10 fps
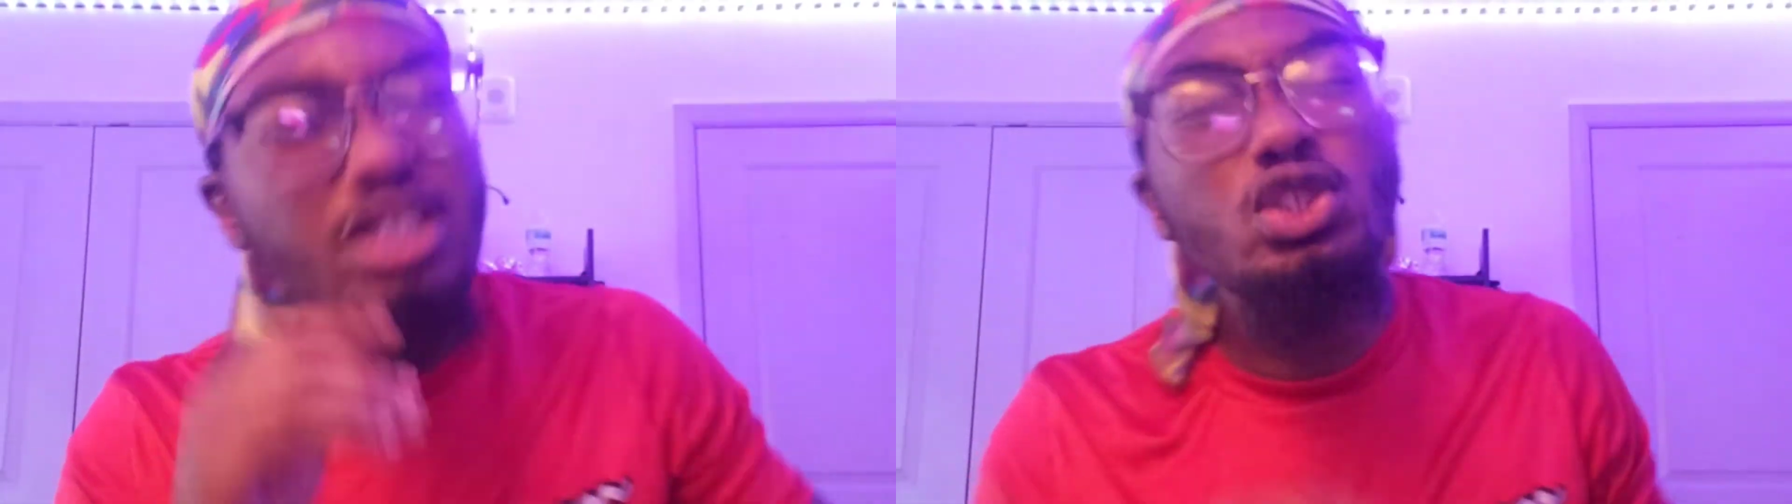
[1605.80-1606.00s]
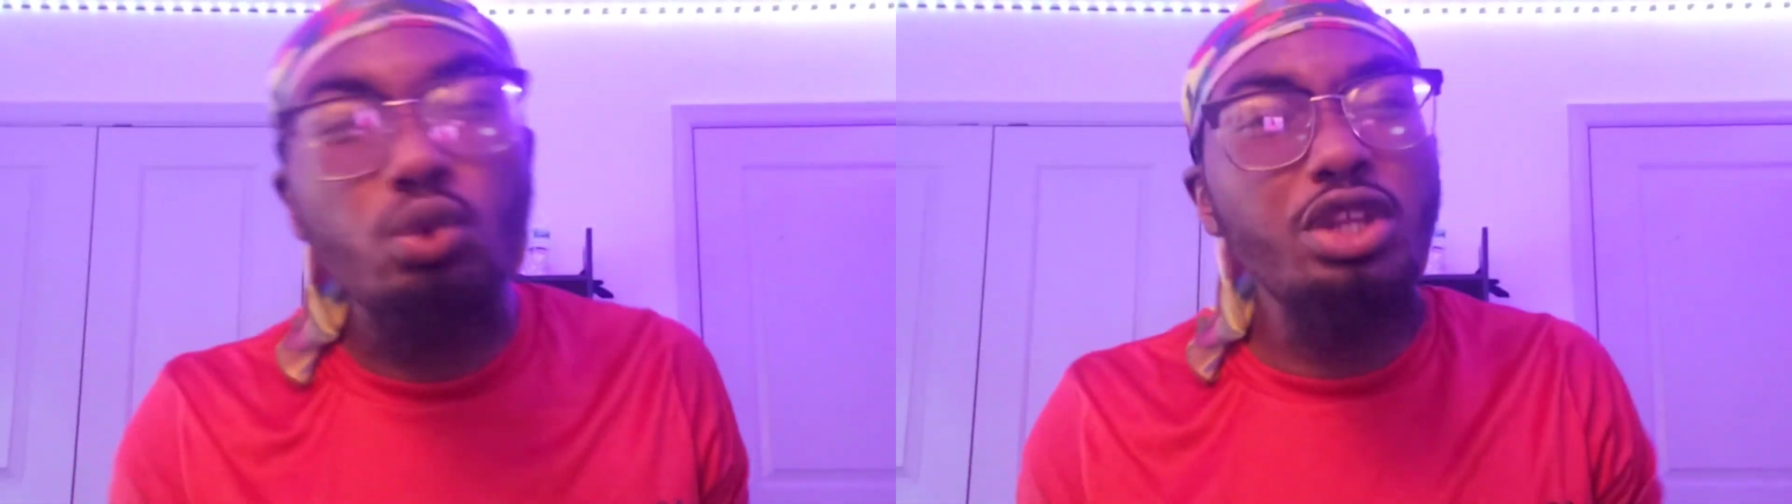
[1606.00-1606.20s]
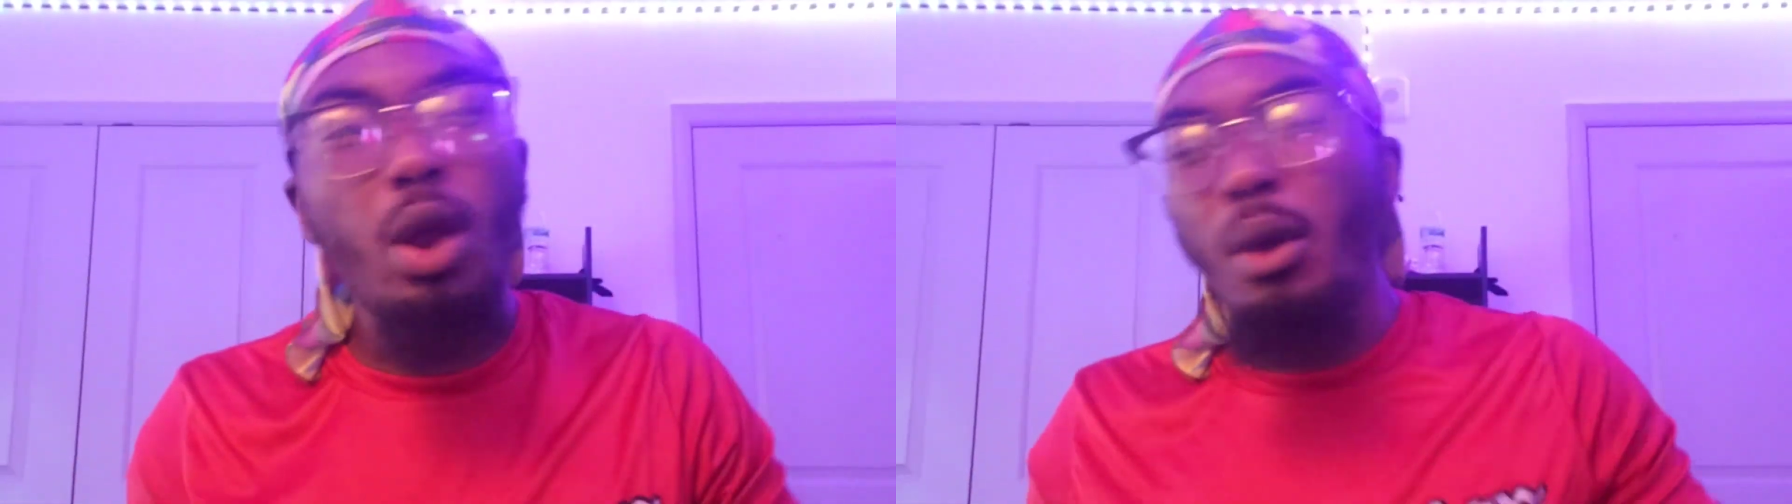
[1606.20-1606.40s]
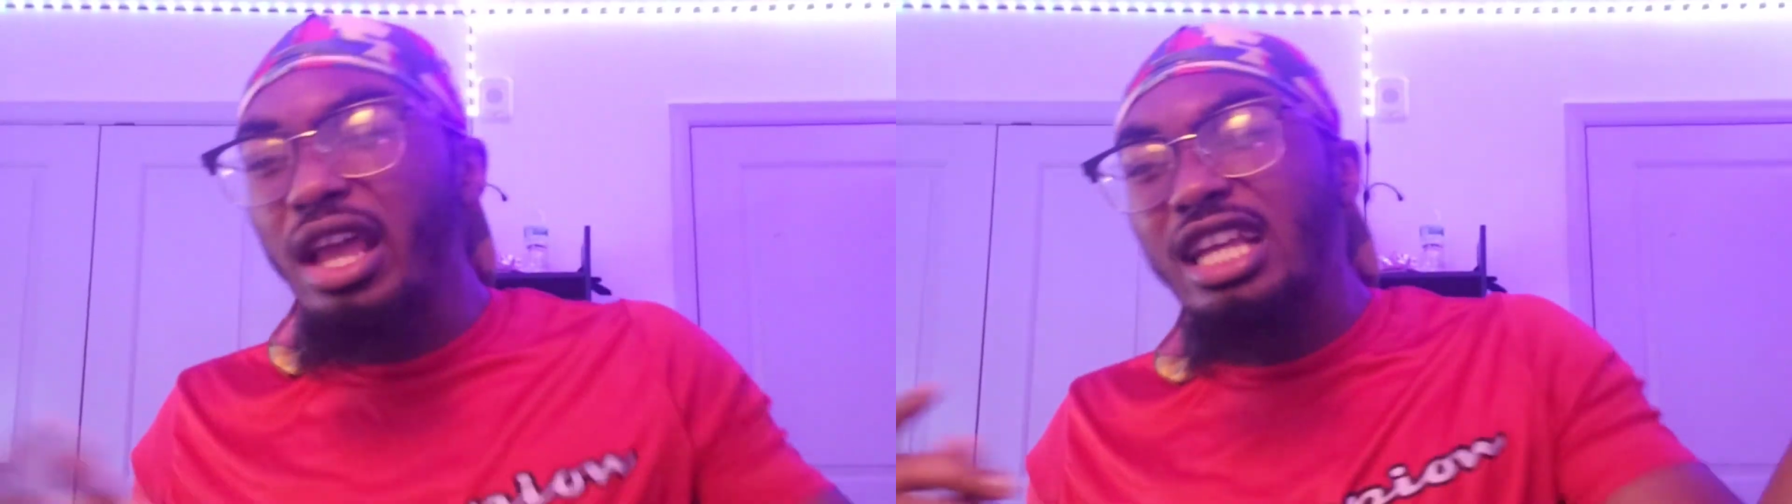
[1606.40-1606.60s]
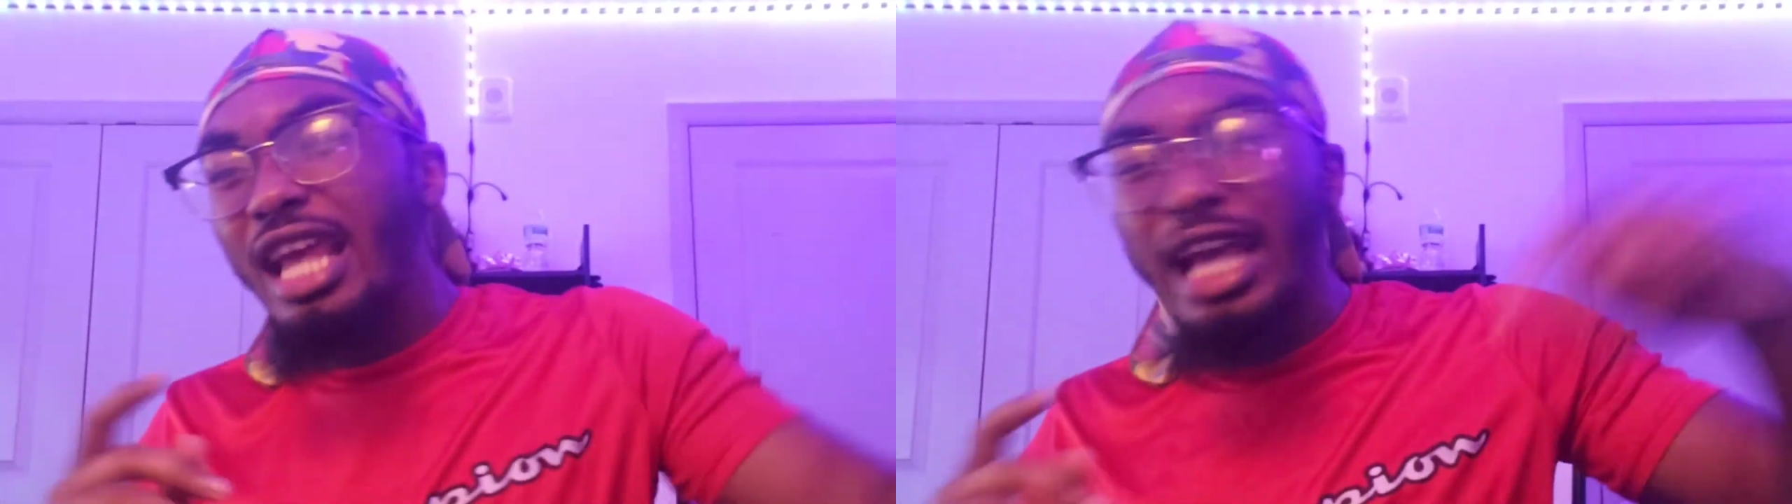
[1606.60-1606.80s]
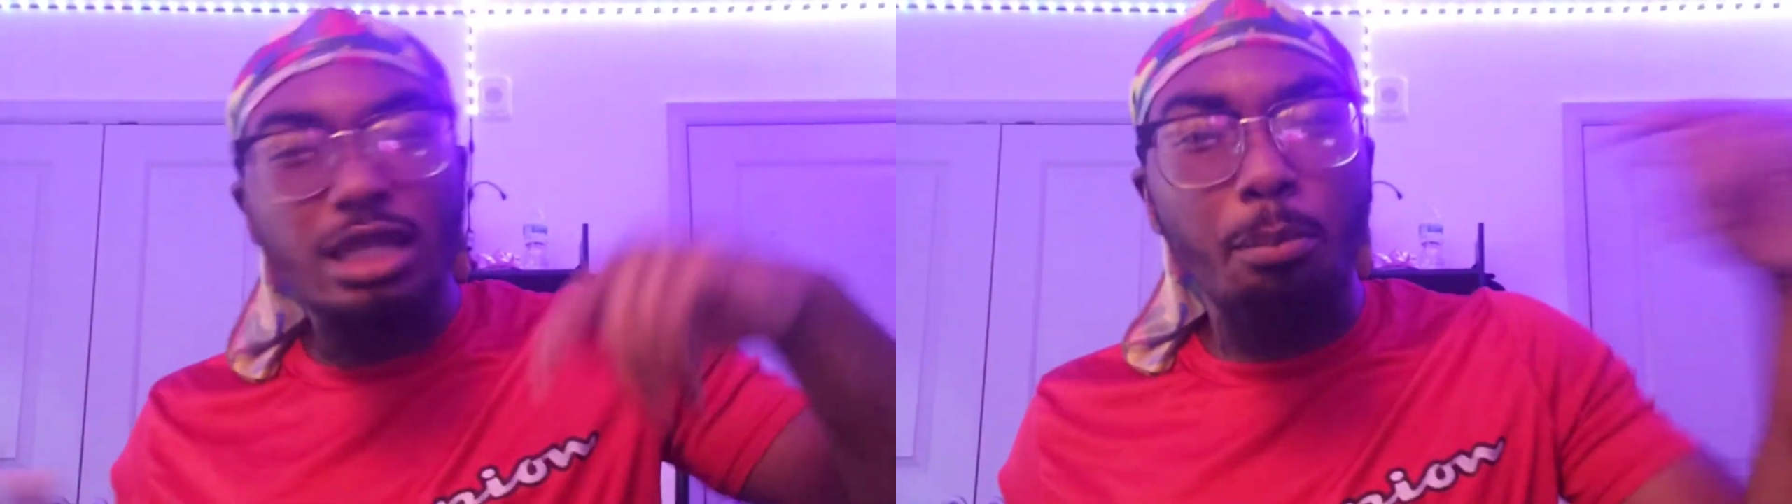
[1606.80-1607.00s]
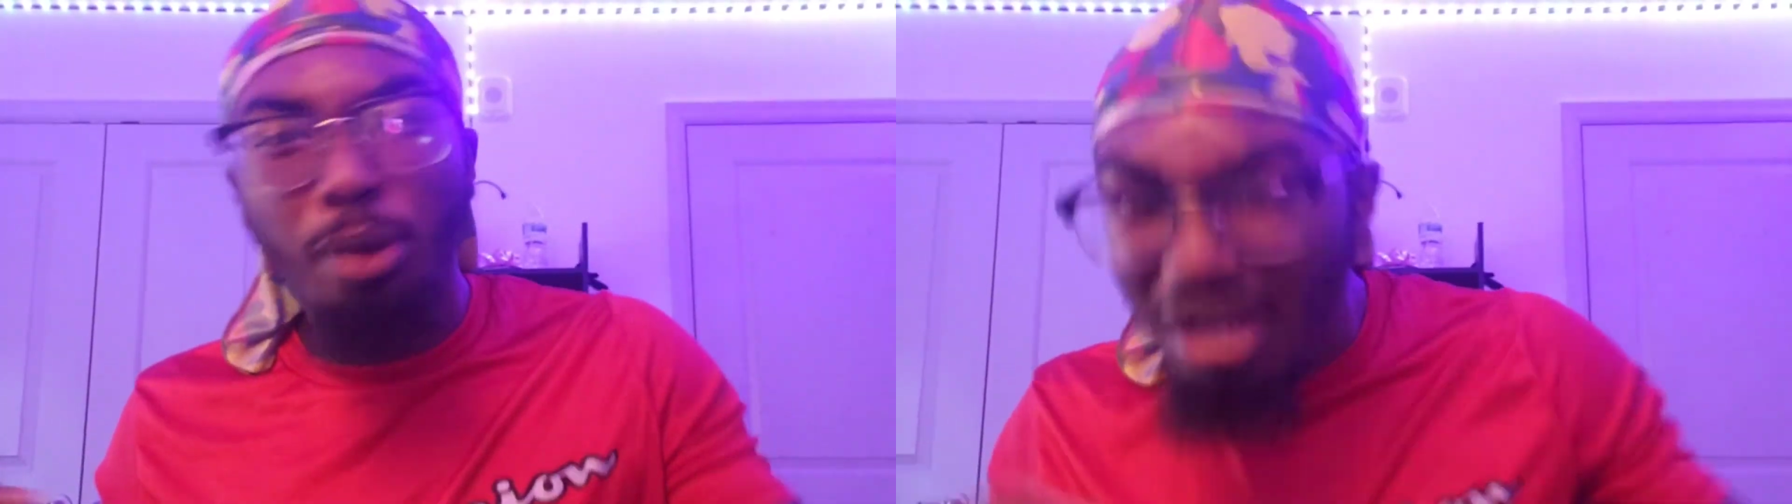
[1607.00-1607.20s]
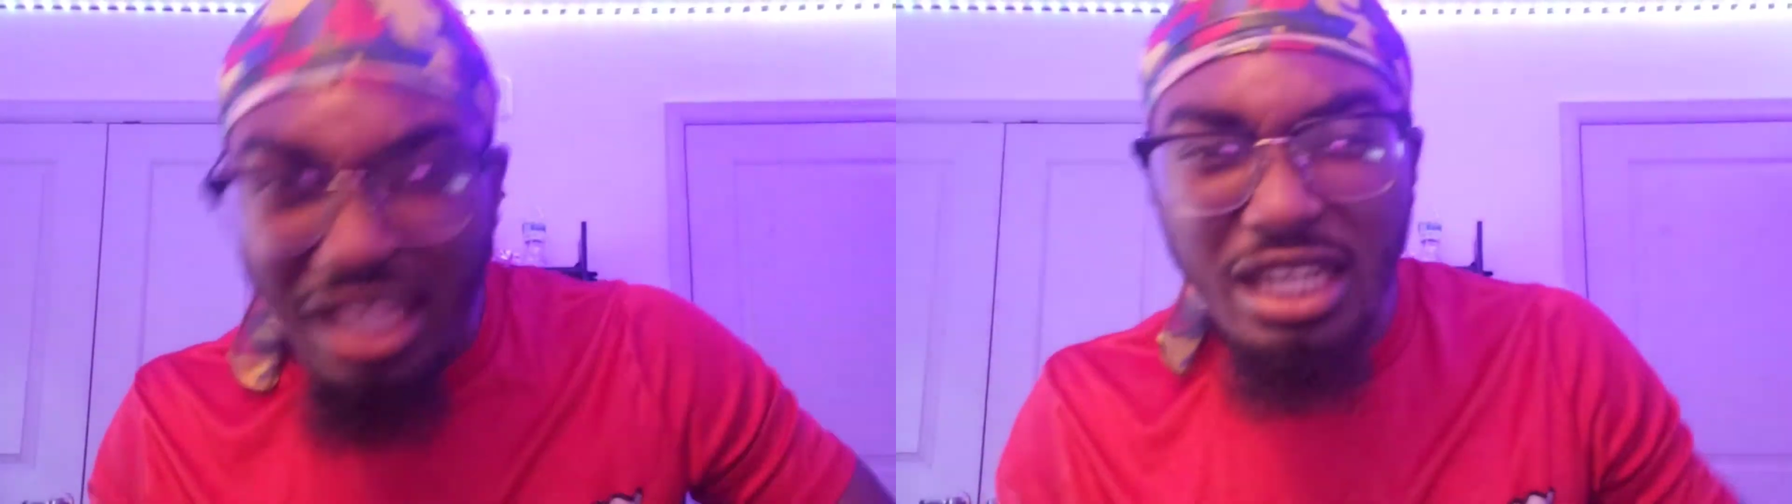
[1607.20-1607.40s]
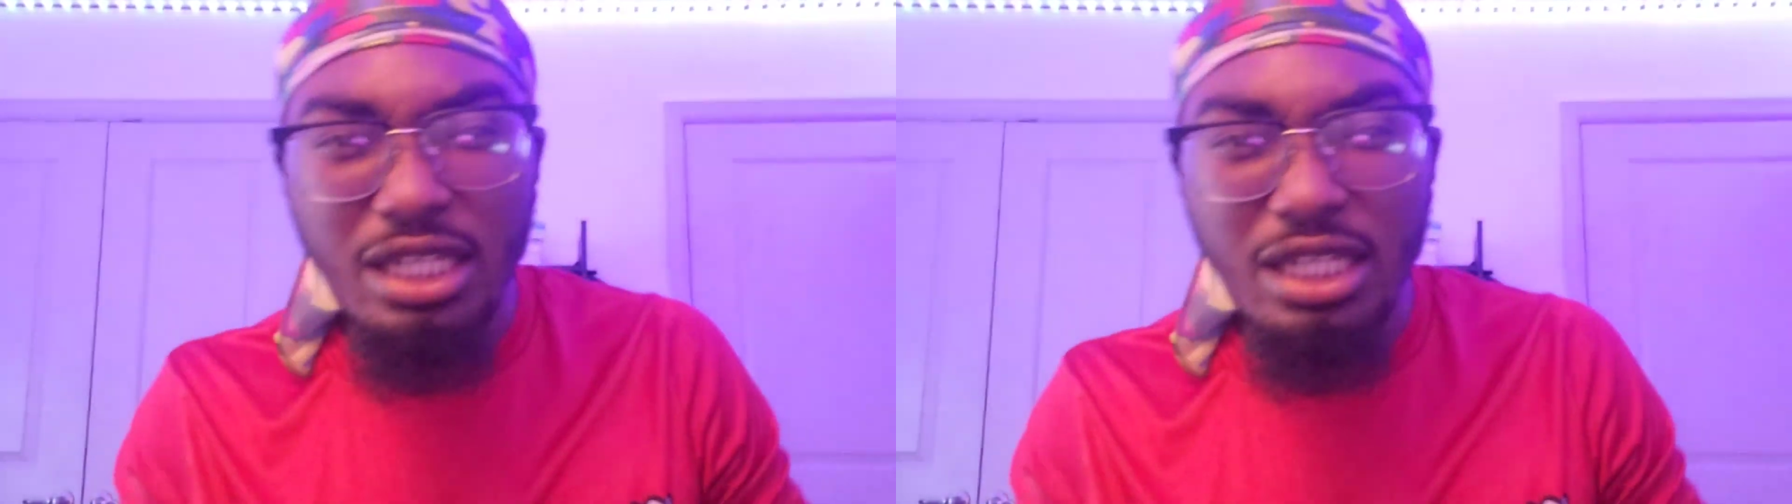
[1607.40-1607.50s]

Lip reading: in the studio. He has a bucket